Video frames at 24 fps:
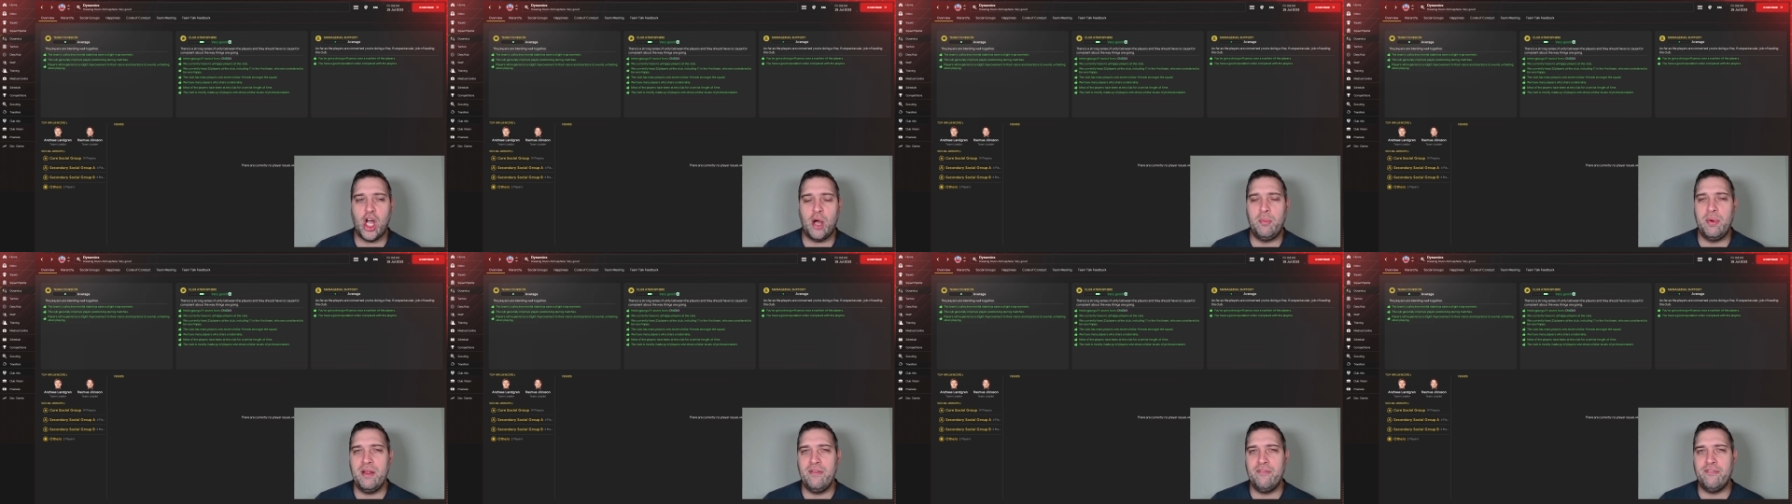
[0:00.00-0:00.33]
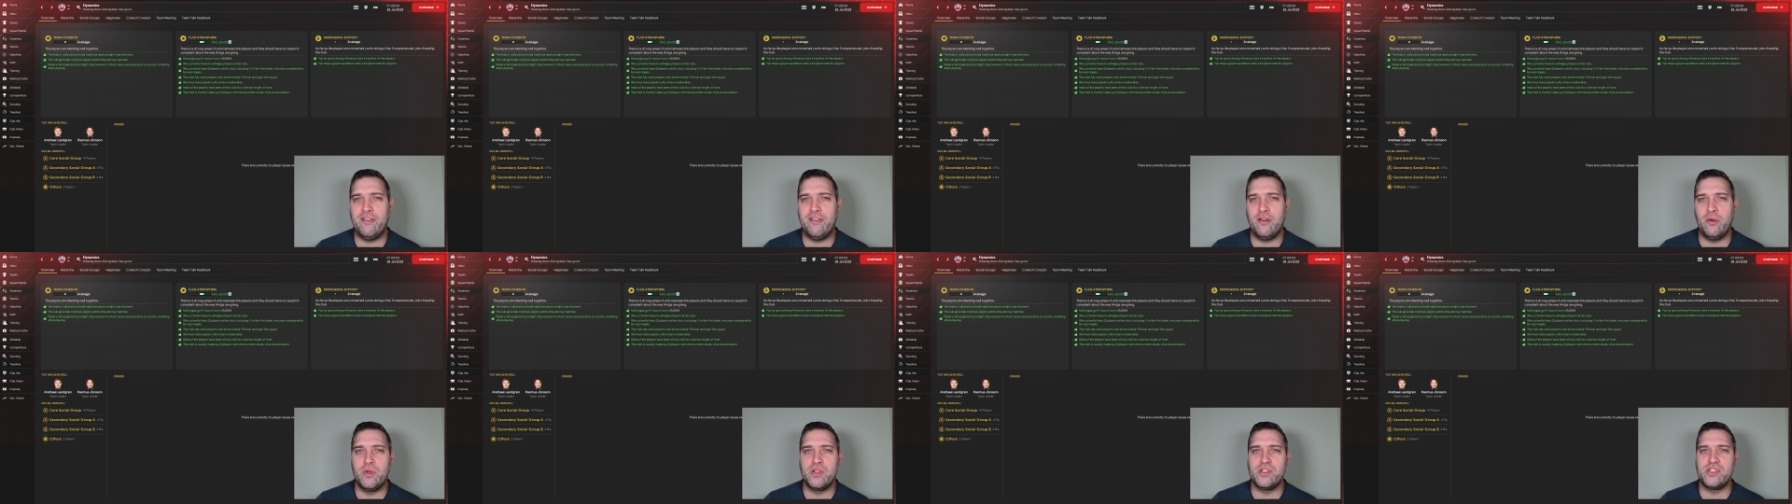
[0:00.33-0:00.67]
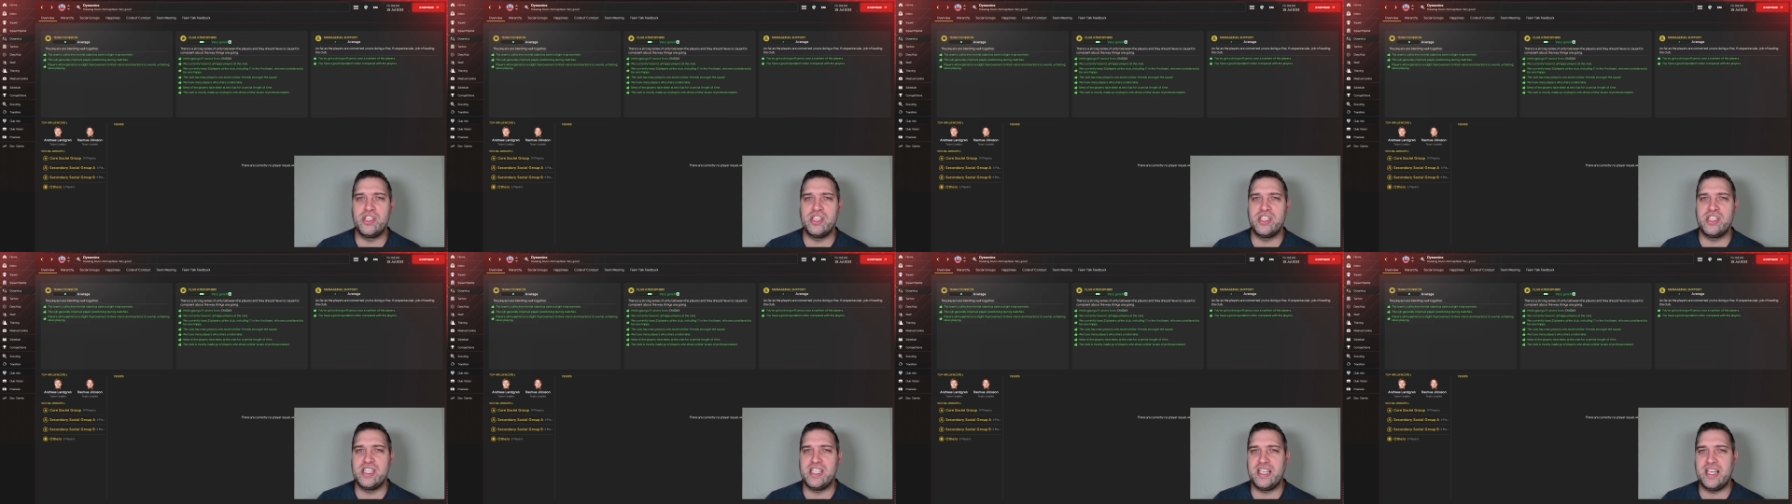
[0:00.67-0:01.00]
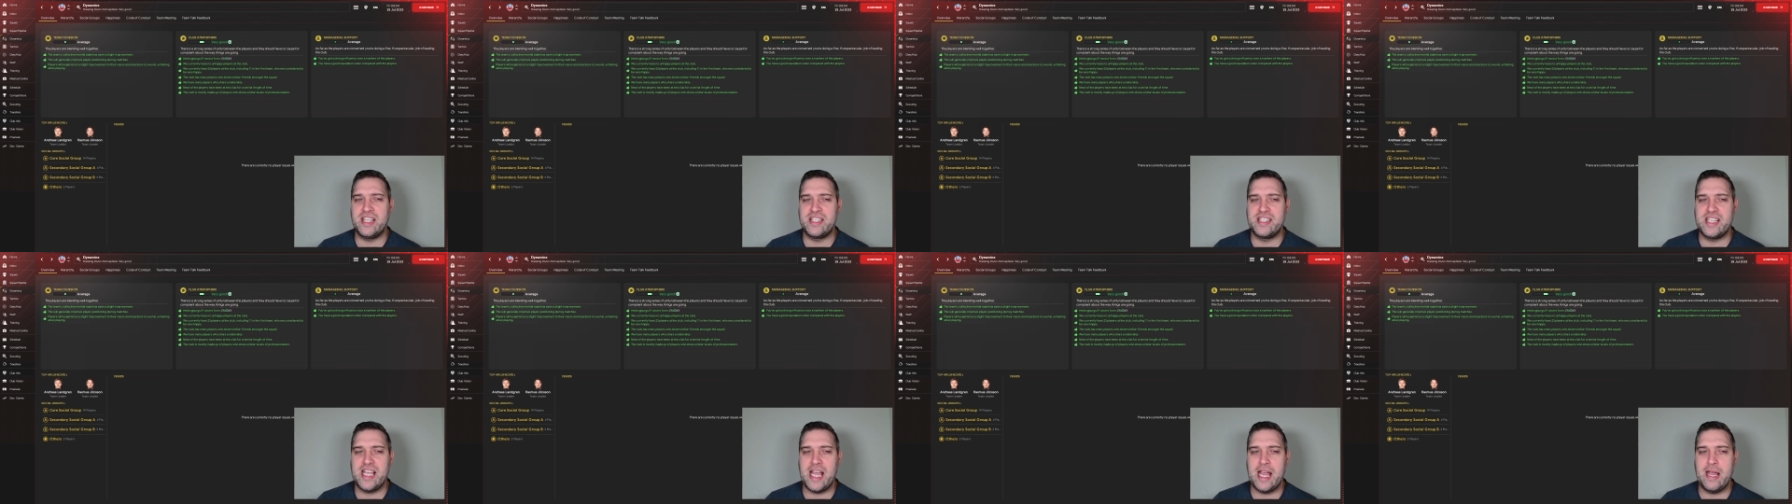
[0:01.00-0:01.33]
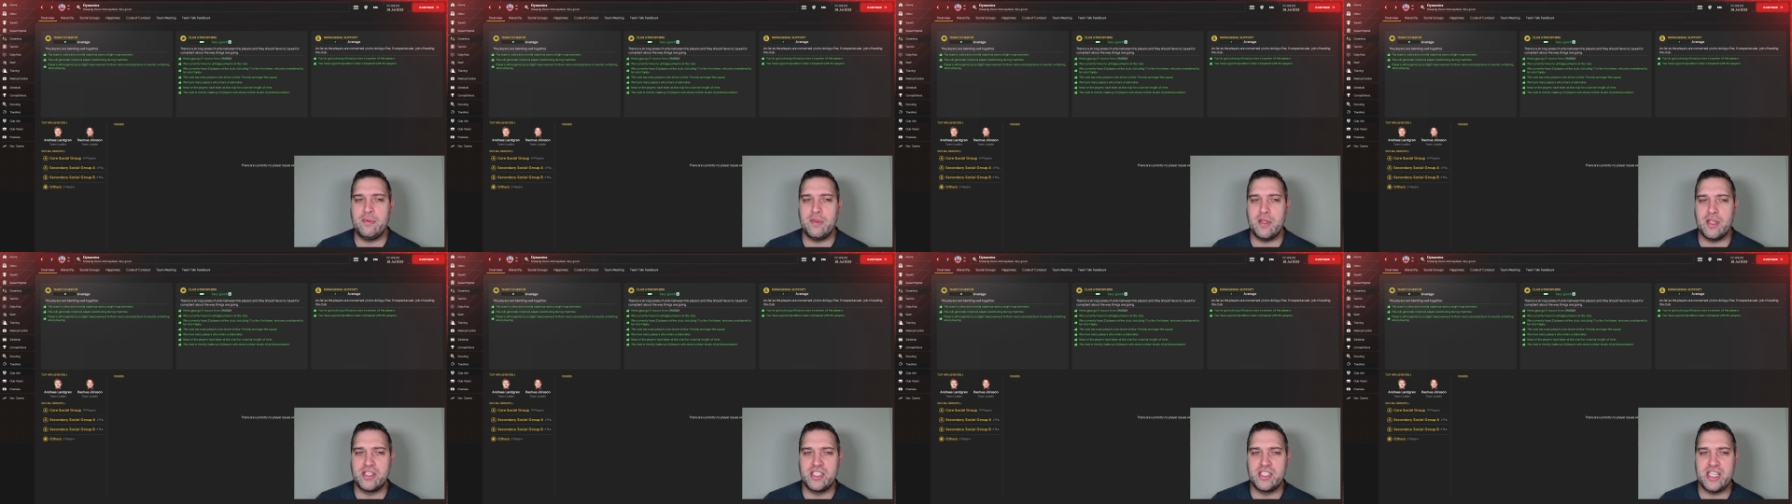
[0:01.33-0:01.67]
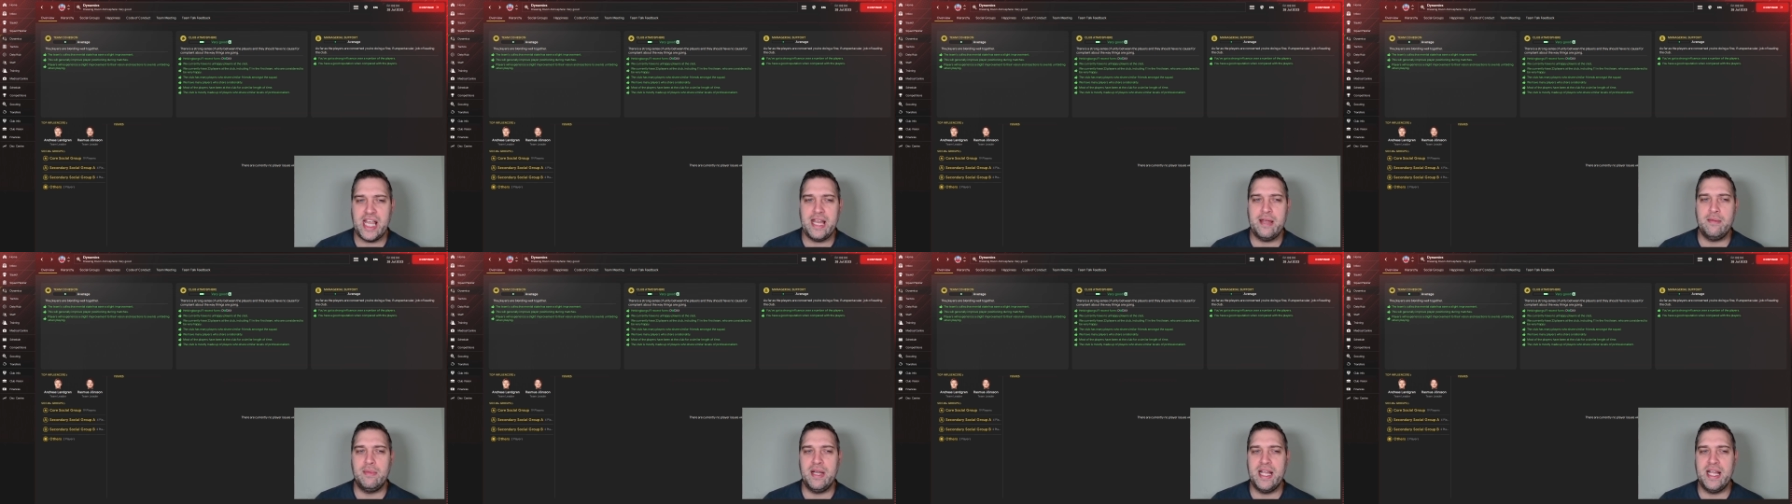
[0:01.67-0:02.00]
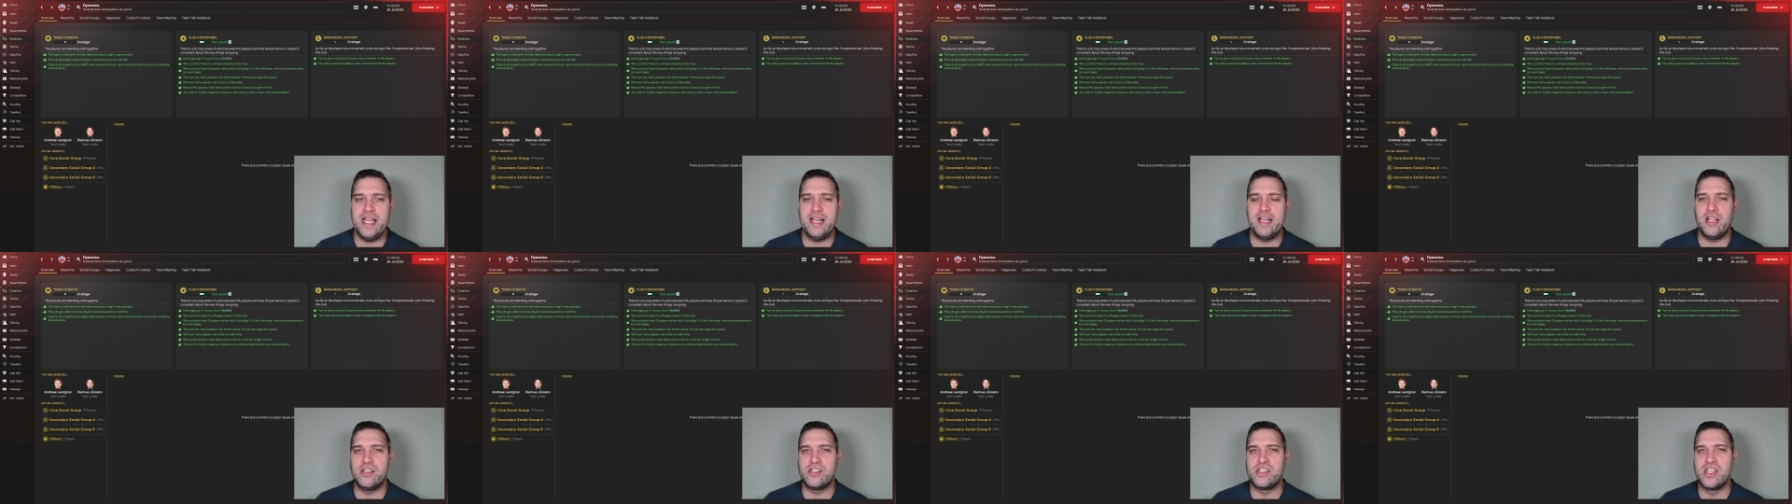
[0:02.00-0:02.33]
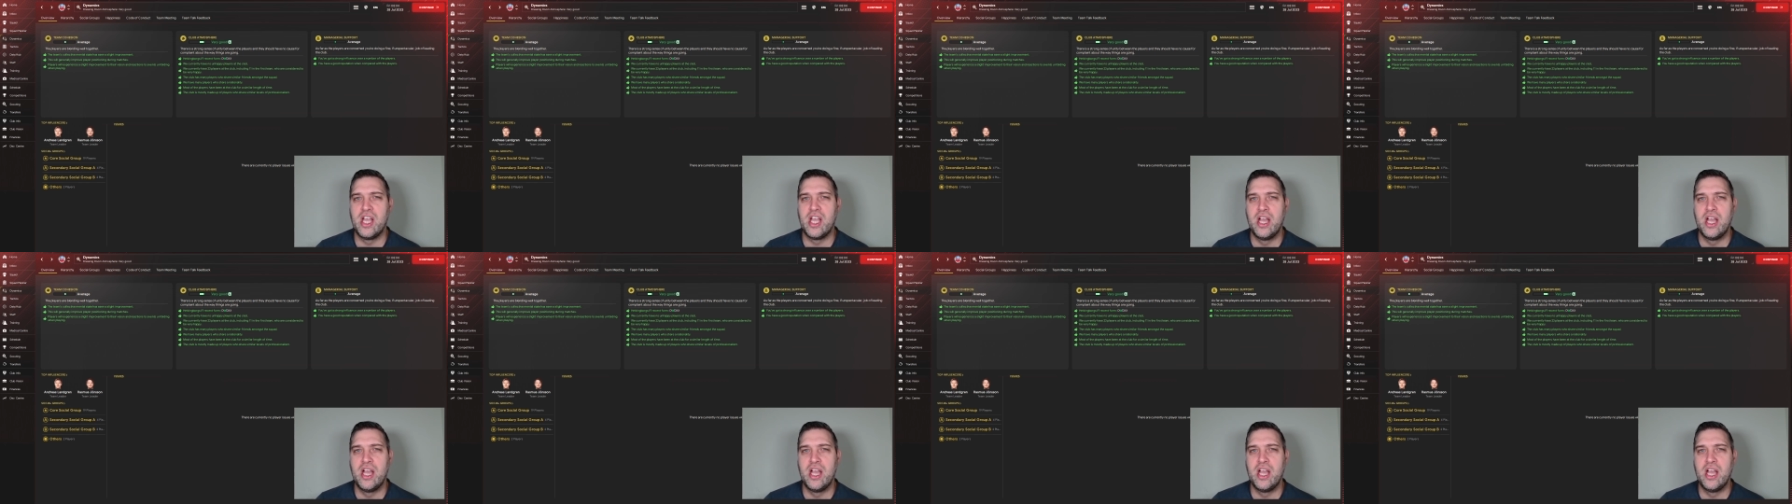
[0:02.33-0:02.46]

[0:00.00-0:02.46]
influencers in the team leaders,